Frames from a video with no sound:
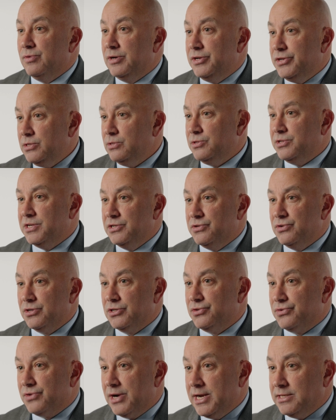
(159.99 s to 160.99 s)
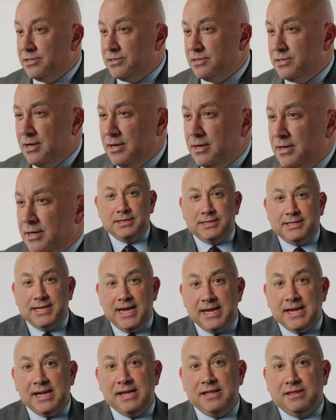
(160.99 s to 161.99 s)
reduce interest rates,
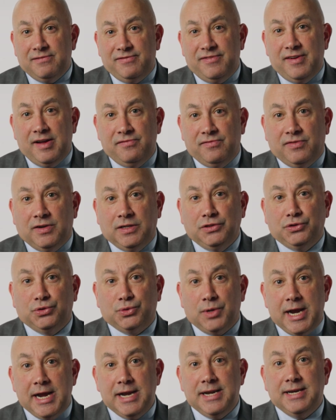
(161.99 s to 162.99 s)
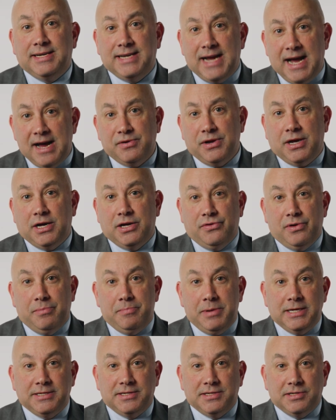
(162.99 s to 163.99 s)
taking the Fed funds rate down 100
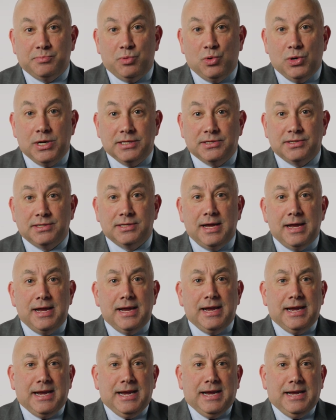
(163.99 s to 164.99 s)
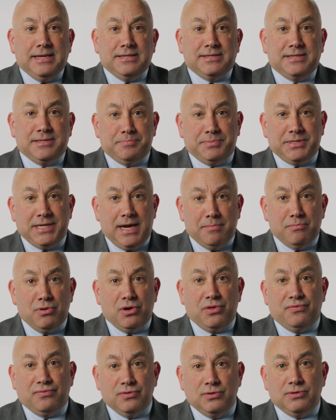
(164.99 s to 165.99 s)
basis points in
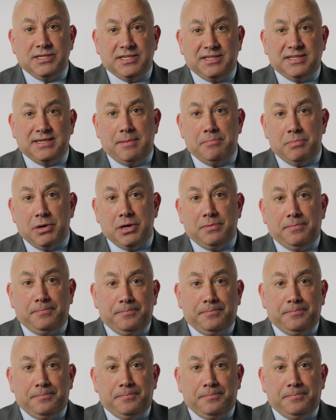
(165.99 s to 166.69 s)
September through December.